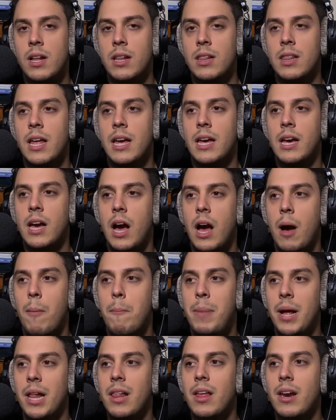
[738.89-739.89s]
Like,
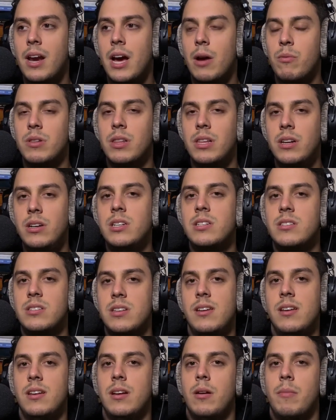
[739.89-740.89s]
Bella and I were literally
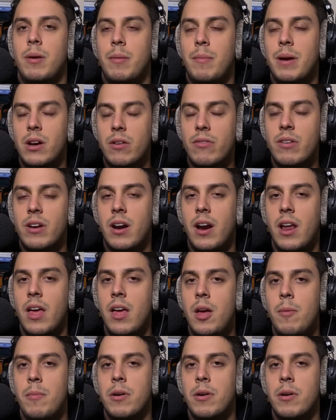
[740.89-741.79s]
sitting, about my girlfriend and I,